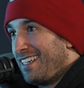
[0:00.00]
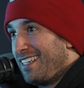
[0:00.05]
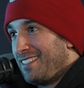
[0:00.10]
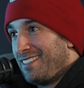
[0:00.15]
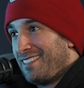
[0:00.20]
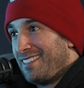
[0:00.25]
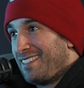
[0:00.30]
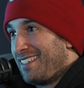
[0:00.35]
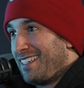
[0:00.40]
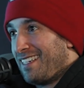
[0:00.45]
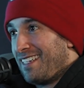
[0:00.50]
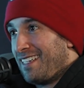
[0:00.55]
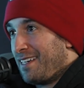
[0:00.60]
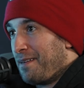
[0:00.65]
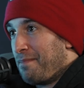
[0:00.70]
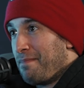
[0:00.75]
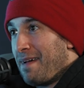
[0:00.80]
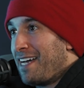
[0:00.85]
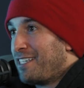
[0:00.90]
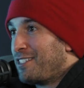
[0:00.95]
It's just a
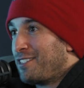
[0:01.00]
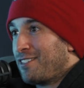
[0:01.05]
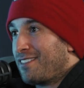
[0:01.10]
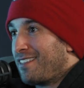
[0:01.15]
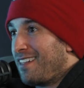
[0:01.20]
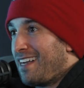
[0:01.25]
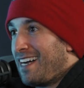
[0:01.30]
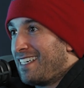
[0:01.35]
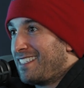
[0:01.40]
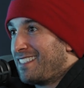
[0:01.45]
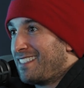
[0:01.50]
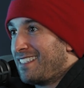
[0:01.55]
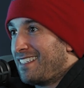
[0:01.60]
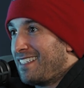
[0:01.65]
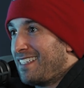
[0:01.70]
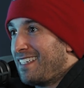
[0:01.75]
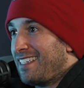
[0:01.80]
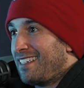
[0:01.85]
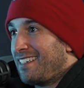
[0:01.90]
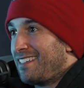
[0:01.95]
masterclass
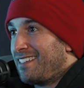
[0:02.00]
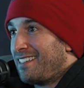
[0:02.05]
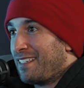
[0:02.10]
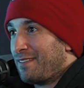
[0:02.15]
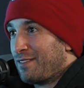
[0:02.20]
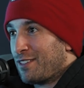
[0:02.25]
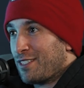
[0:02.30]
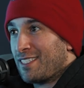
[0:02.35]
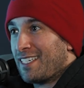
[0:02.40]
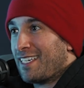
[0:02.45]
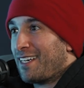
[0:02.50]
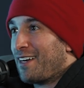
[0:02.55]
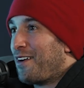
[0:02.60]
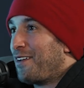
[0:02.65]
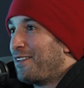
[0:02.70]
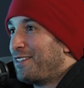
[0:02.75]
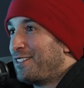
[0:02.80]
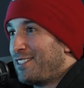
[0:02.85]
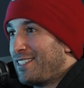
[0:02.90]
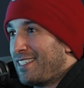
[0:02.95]
in lifter
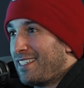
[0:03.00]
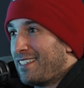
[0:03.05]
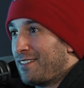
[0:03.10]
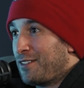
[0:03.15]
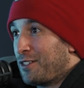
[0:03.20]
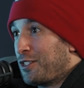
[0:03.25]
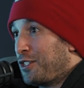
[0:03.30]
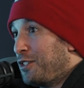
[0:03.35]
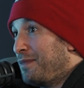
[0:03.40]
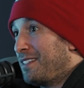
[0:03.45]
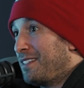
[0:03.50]
psychology and or human